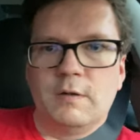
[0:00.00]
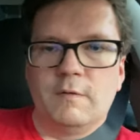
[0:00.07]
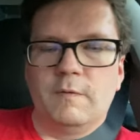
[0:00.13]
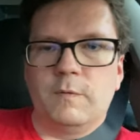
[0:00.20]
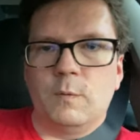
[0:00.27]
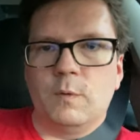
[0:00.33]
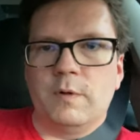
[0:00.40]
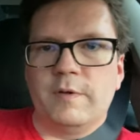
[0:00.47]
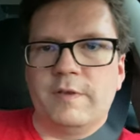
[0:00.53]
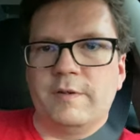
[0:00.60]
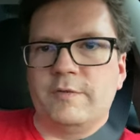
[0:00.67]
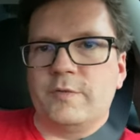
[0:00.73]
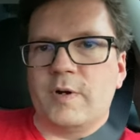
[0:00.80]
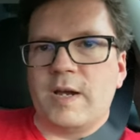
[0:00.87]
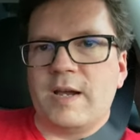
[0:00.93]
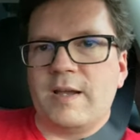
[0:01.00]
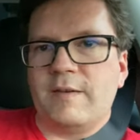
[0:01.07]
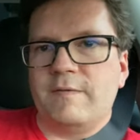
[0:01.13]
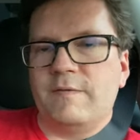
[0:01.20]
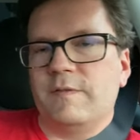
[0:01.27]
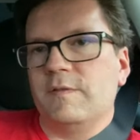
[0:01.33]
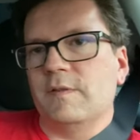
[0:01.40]
for the
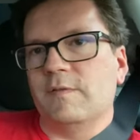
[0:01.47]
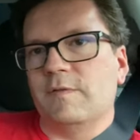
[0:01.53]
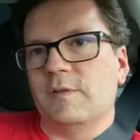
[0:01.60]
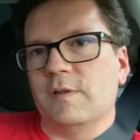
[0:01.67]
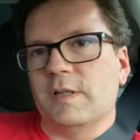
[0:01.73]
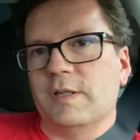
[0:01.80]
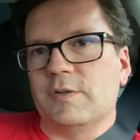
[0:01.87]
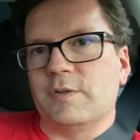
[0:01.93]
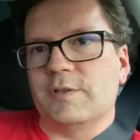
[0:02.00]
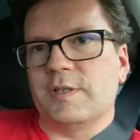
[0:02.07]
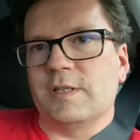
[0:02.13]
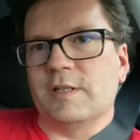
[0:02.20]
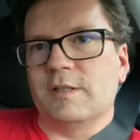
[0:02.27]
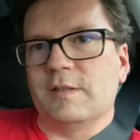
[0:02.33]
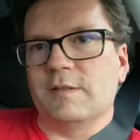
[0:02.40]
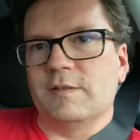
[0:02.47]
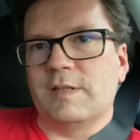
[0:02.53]
drive if you're interested in